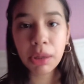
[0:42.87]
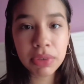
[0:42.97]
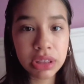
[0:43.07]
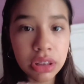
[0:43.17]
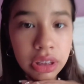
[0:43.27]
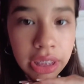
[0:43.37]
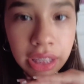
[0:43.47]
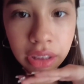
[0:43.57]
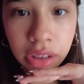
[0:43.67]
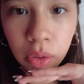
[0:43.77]
is done and
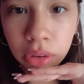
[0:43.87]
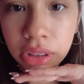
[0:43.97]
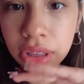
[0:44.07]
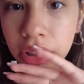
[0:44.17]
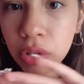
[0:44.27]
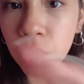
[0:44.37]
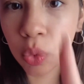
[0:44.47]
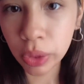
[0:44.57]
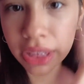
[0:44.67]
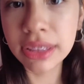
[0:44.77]
it only took us
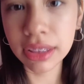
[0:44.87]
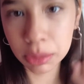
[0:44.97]
26